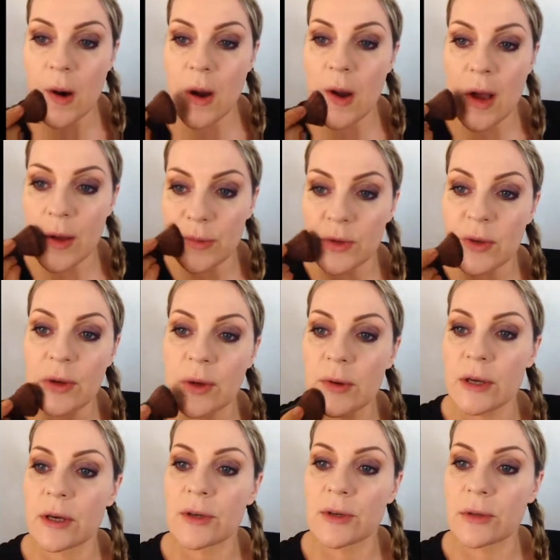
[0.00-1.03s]
I have to go
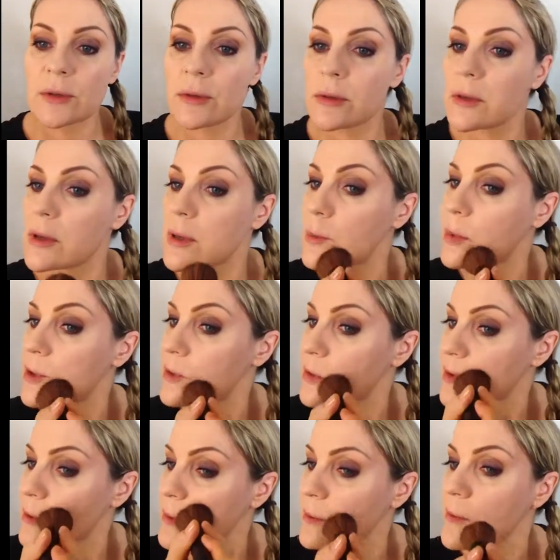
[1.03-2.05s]
here too a
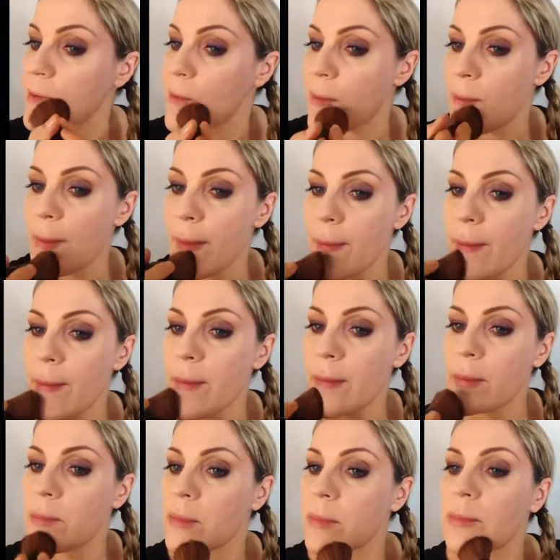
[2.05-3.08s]
bit.
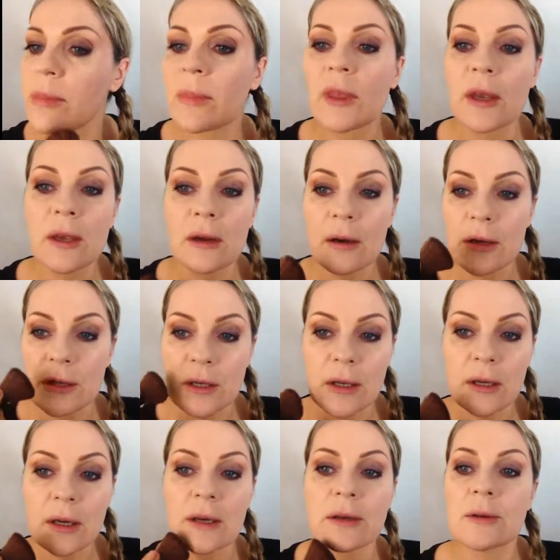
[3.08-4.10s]
Here I
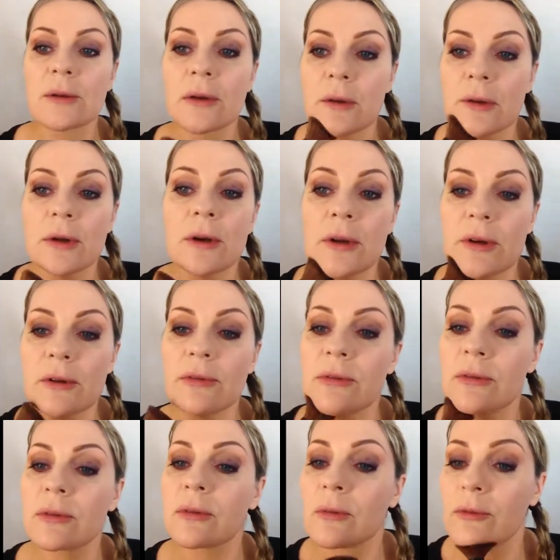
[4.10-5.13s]
didn't add a lot of
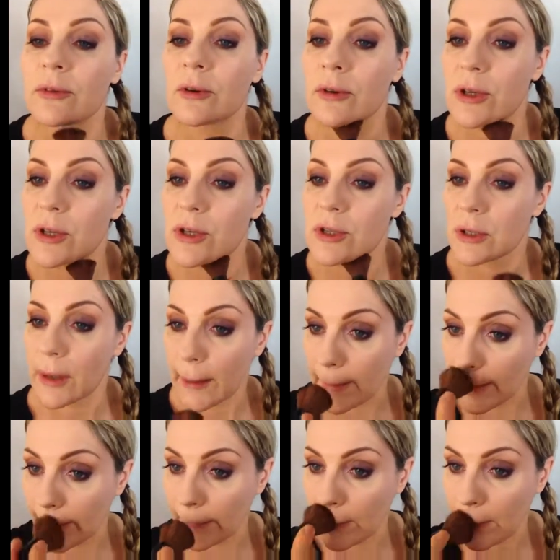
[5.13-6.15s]
foundation
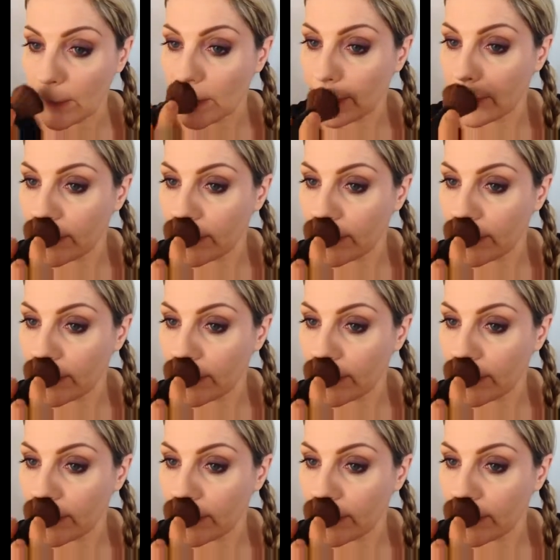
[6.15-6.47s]
at all.